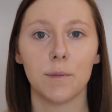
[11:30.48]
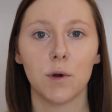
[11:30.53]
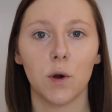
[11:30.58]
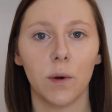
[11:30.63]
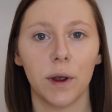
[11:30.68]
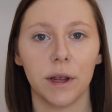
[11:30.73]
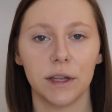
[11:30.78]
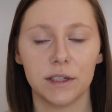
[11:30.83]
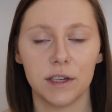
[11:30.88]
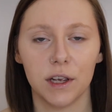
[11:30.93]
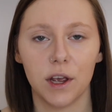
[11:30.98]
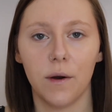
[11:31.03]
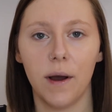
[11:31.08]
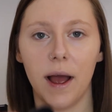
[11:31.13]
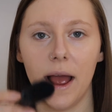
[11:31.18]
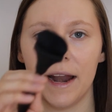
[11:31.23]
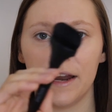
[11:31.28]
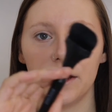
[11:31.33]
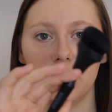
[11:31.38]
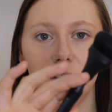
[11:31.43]
going to go
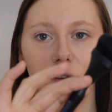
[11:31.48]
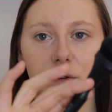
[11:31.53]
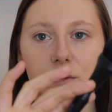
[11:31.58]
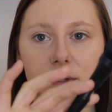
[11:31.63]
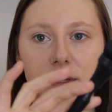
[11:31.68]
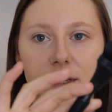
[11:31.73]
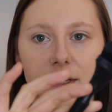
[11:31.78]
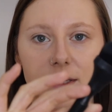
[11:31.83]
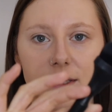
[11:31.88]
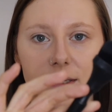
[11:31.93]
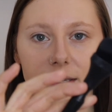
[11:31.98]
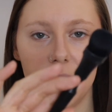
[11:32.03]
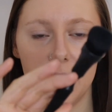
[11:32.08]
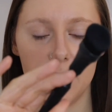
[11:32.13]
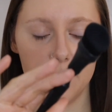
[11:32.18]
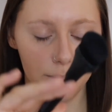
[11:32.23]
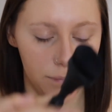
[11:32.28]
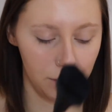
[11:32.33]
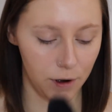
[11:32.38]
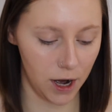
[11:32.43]
ahead and use the
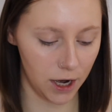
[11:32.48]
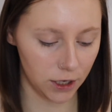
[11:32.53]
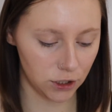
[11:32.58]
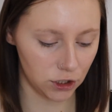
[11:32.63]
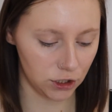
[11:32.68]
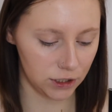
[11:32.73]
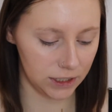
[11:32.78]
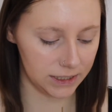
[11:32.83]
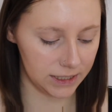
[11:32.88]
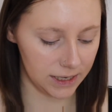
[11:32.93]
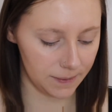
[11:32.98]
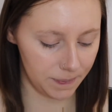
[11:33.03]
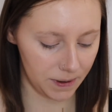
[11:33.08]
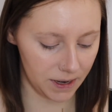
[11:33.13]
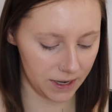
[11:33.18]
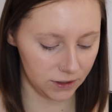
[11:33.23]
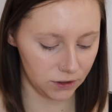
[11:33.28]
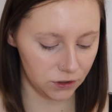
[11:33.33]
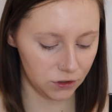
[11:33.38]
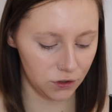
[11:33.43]
same brush to dip
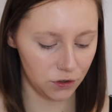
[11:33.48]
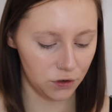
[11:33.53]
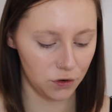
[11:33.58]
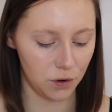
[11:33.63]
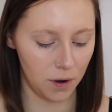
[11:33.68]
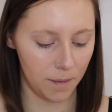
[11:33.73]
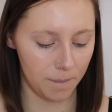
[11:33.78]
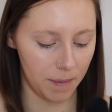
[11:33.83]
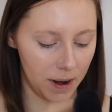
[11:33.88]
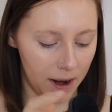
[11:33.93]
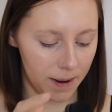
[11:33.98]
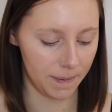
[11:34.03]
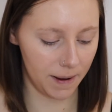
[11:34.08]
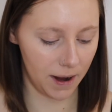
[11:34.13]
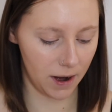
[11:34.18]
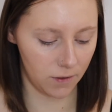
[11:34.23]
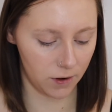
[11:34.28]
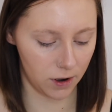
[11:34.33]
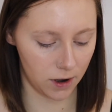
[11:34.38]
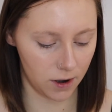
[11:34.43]
into my
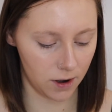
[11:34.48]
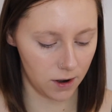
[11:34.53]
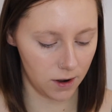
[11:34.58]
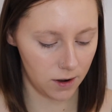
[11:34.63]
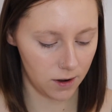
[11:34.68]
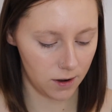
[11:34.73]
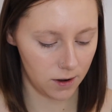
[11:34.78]
powder.